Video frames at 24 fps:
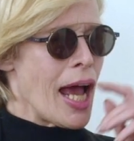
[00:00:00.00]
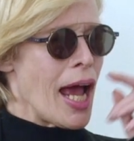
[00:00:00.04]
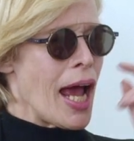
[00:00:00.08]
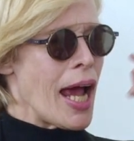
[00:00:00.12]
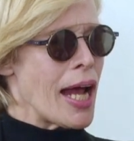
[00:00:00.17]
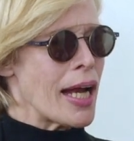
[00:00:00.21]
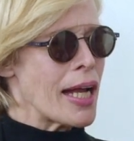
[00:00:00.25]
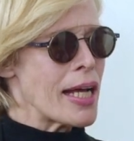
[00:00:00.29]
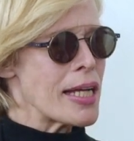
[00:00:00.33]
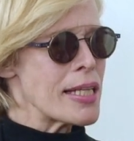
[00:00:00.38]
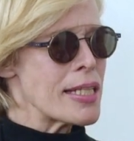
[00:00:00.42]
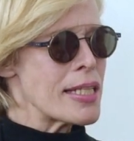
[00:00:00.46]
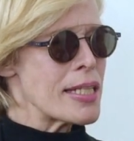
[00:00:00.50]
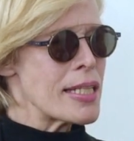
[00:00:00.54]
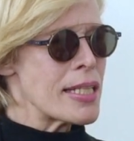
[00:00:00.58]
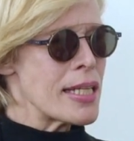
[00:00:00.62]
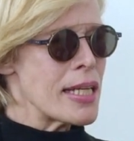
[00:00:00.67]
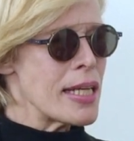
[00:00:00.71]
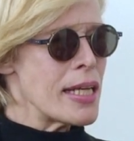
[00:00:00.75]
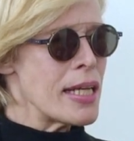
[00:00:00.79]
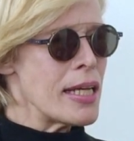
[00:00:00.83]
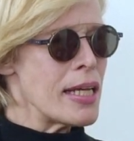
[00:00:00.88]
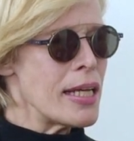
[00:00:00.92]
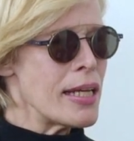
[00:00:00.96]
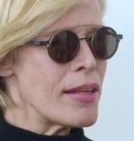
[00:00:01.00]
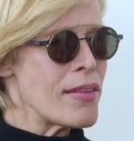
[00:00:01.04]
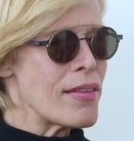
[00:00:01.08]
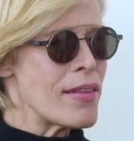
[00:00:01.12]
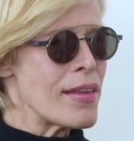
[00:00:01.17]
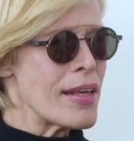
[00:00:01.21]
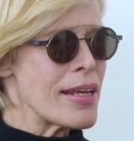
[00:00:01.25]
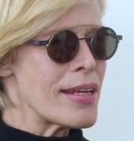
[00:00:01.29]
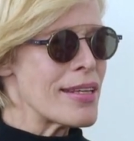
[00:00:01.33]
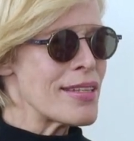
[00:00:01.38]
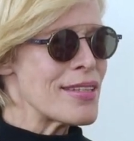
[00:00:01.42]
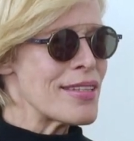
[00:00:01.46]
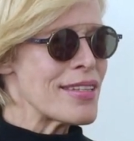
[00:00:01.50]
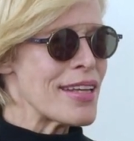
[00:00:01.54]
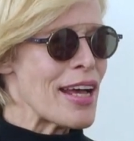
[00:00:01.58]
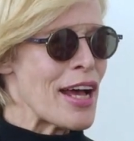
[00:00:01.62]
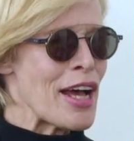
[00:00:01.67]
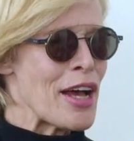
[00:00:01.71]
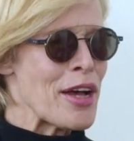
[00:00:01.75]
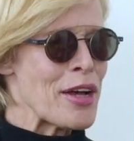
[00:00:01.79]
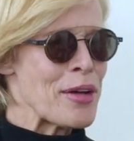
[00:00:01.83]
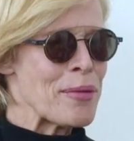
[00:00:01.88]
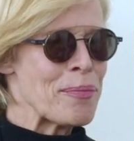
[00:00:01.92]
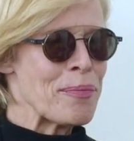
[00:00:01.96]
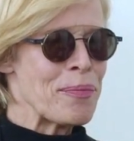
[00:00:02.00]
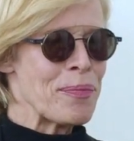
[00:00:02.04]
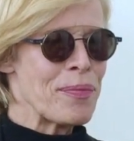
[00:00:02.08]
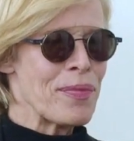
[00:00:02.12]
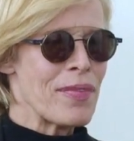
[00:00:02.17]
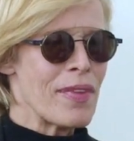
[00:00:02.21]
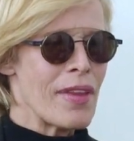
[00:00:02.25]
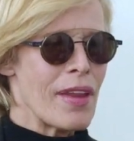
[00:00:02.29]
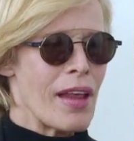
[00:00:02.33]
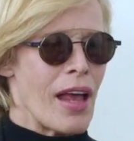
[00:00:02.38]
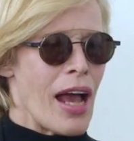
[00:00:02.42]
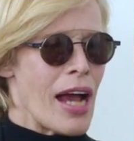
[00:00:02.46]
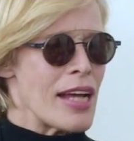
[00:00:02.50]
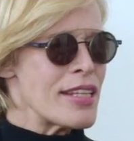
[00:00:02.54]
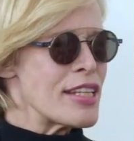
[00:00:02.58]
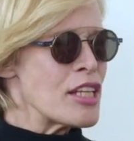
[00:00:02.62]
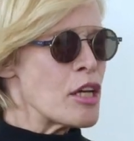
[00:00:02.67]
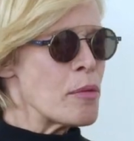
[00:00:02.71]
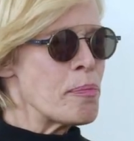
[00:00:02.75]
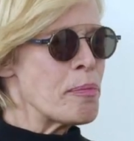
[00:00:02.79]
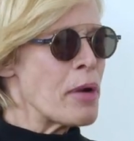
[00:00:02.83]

and I see a